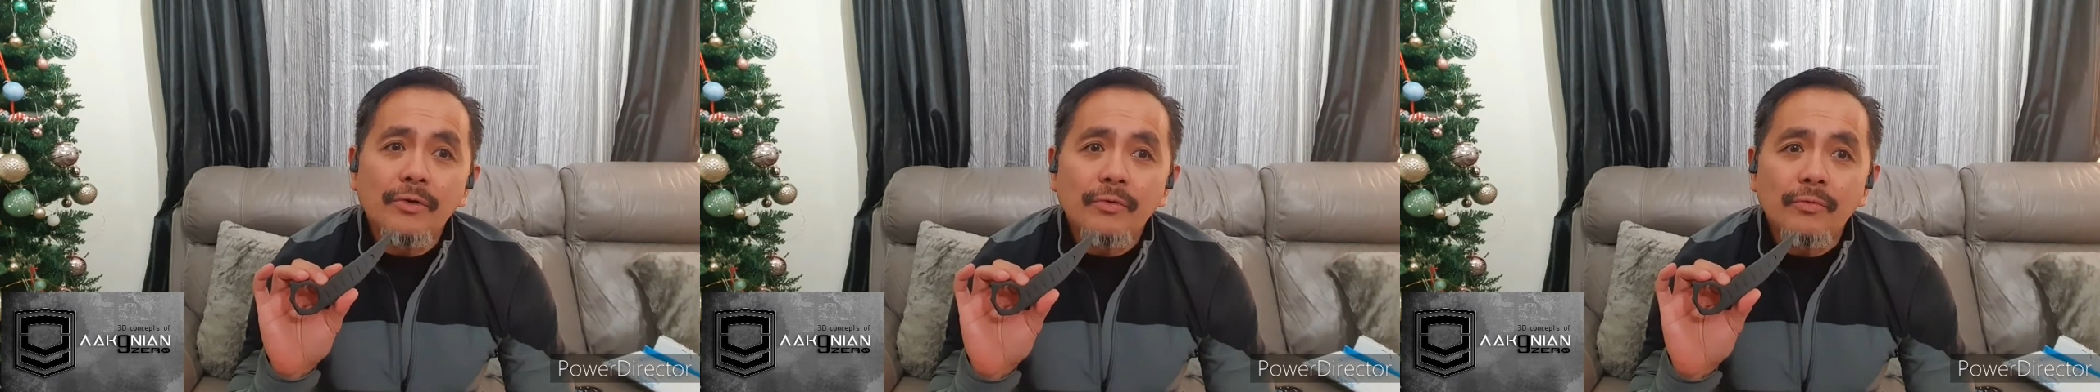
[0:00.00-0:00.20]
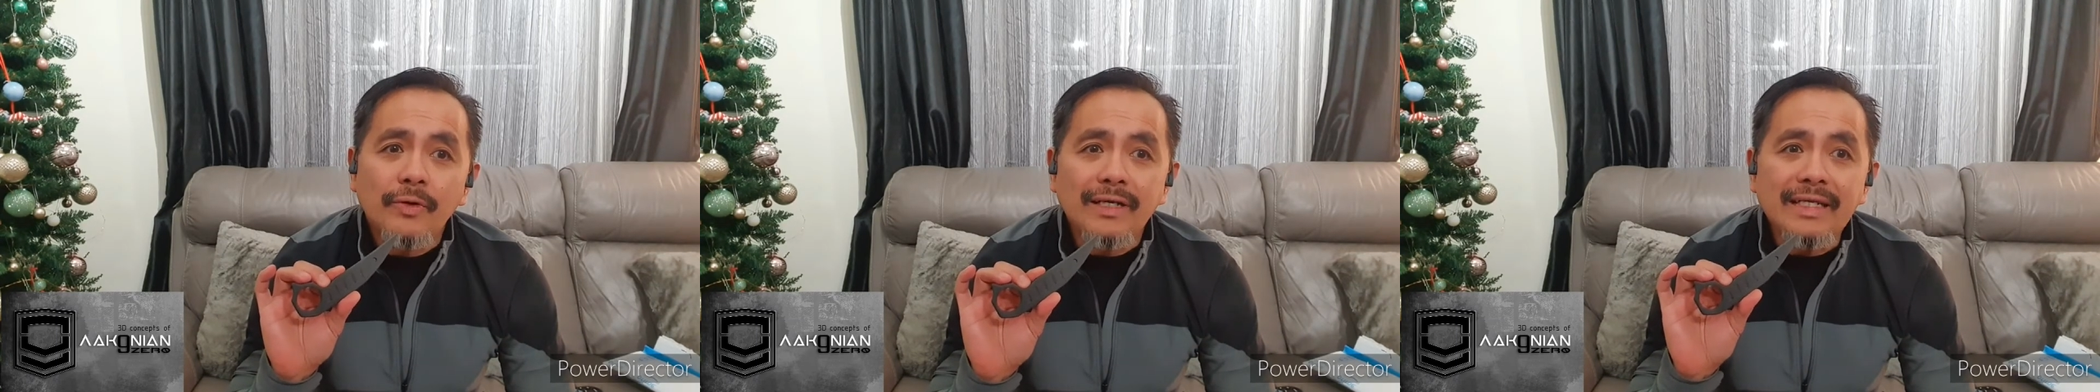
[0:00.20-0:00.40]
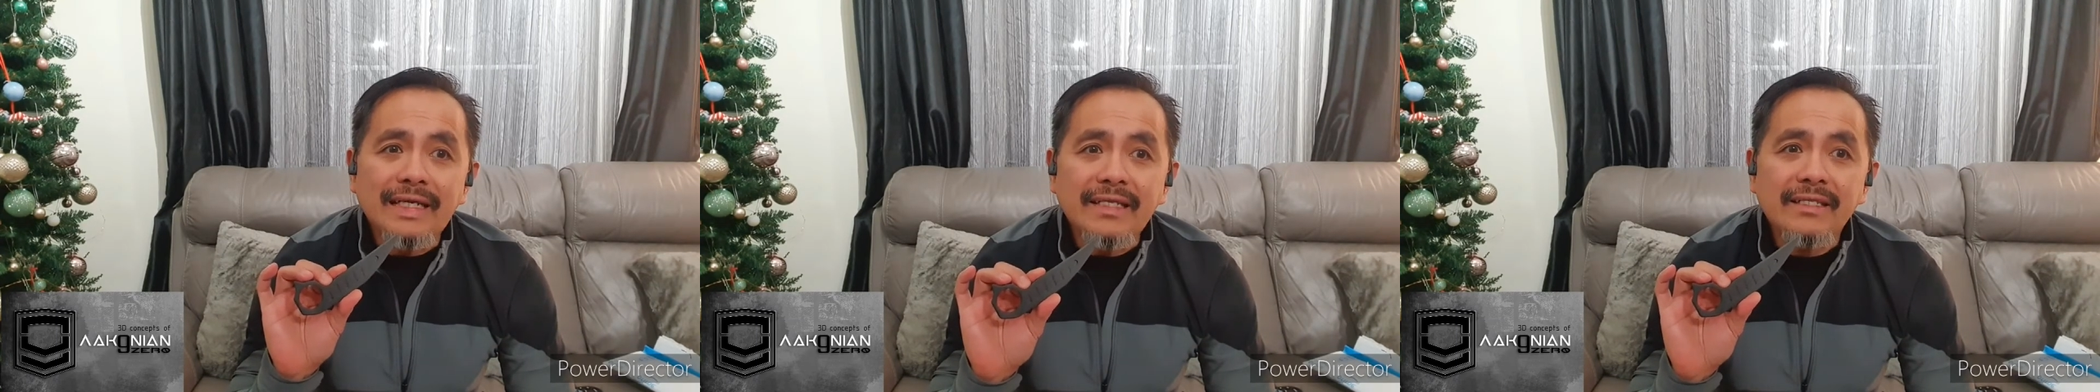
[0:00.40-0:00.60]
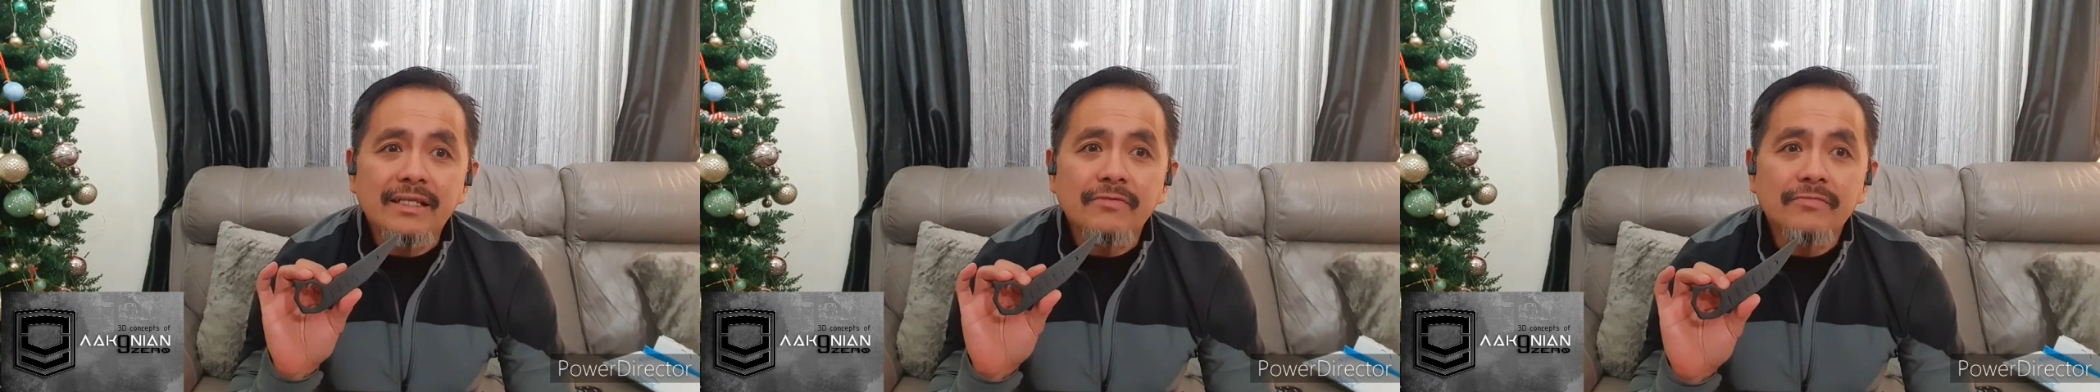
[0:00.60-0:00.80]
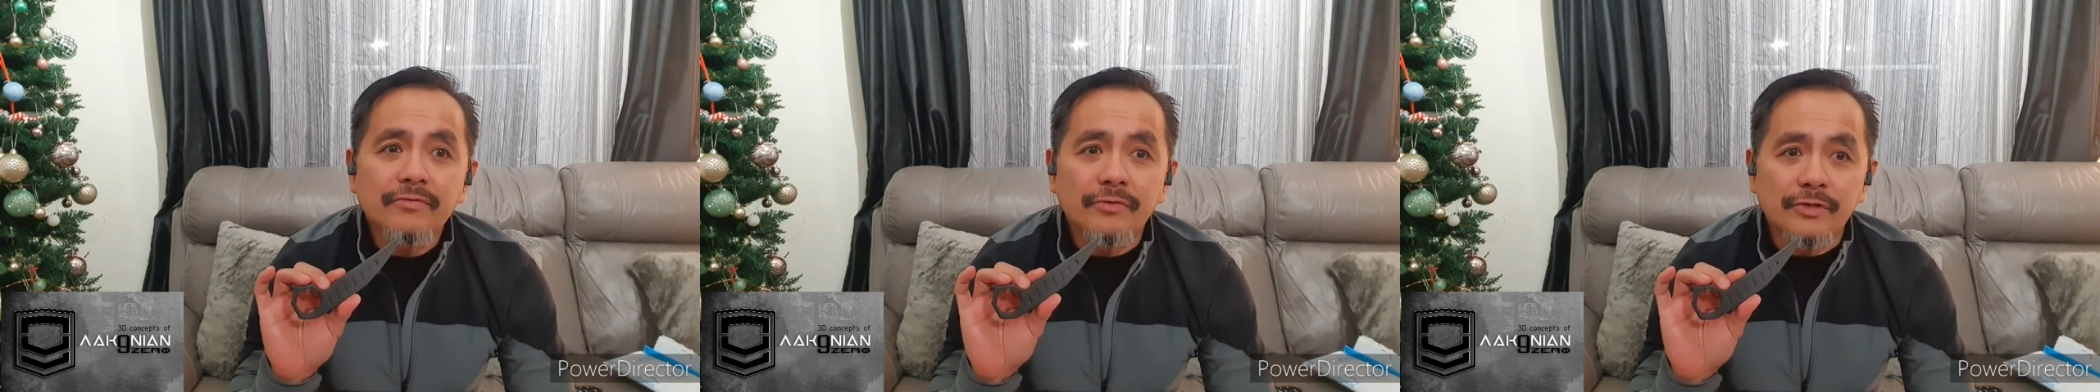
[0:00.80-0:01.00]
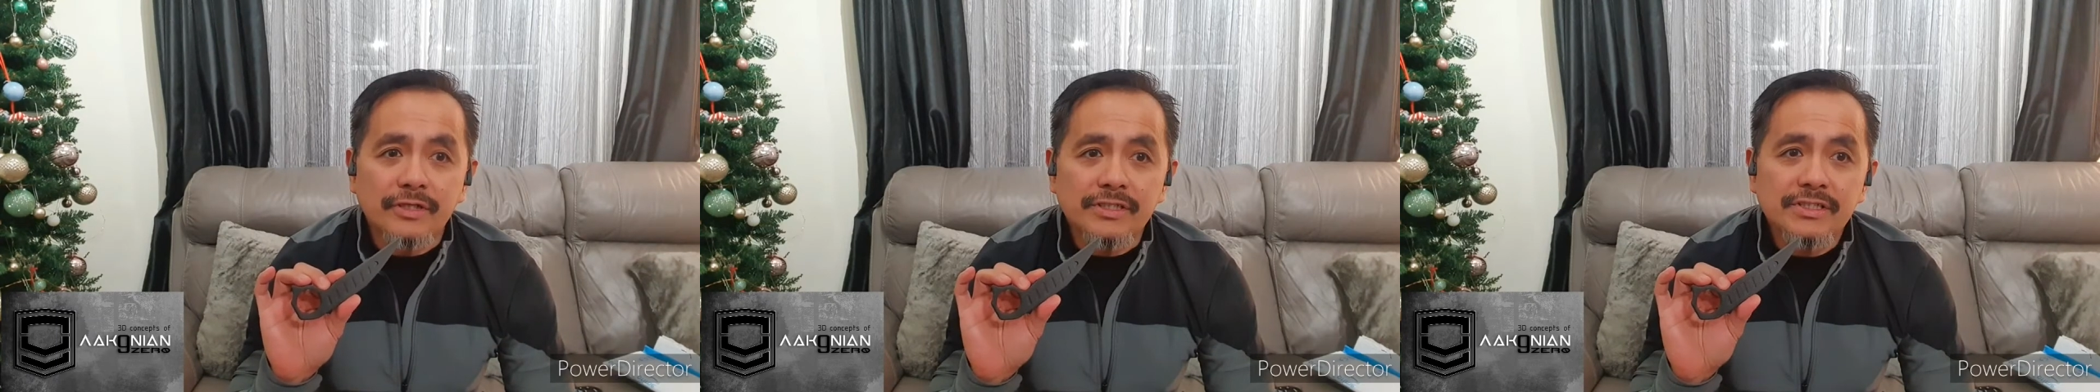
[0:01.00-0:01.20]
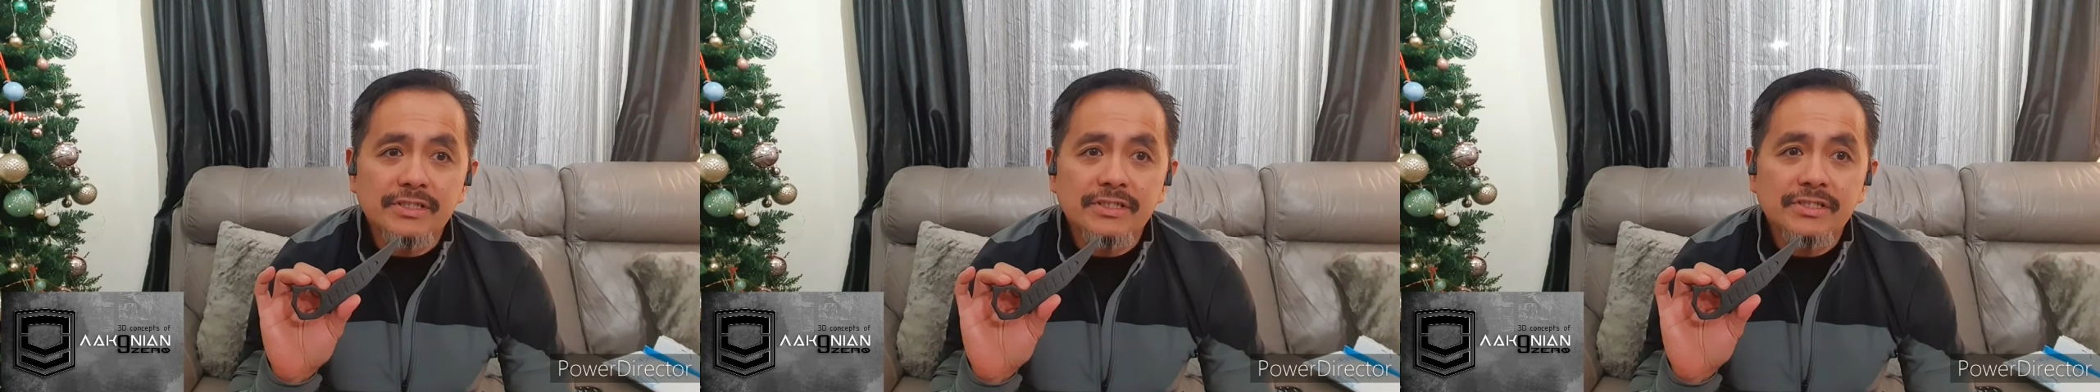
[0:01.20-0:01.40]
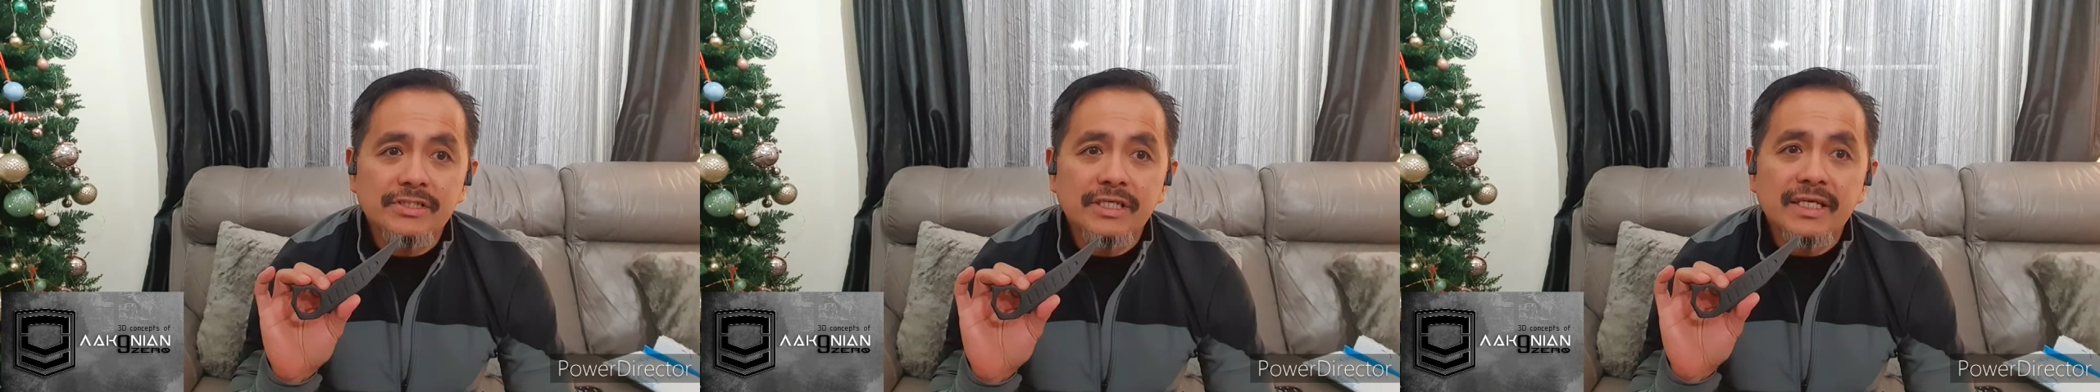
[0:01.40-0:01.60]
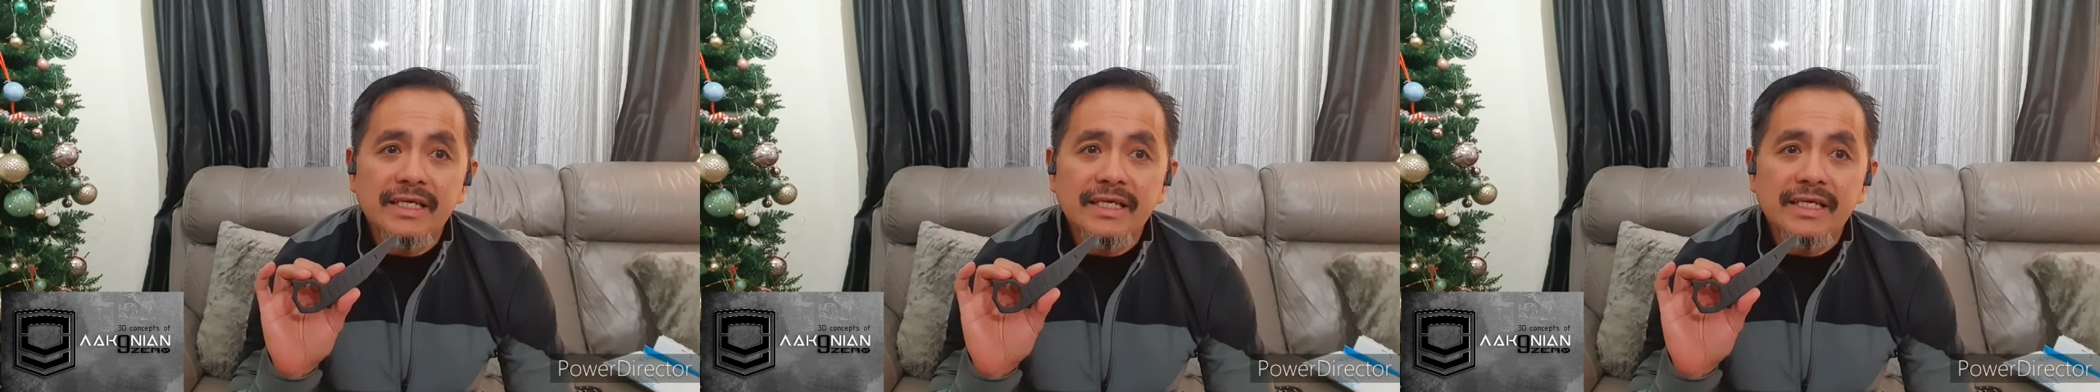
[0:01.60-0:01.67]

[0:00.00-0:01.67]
where lethal force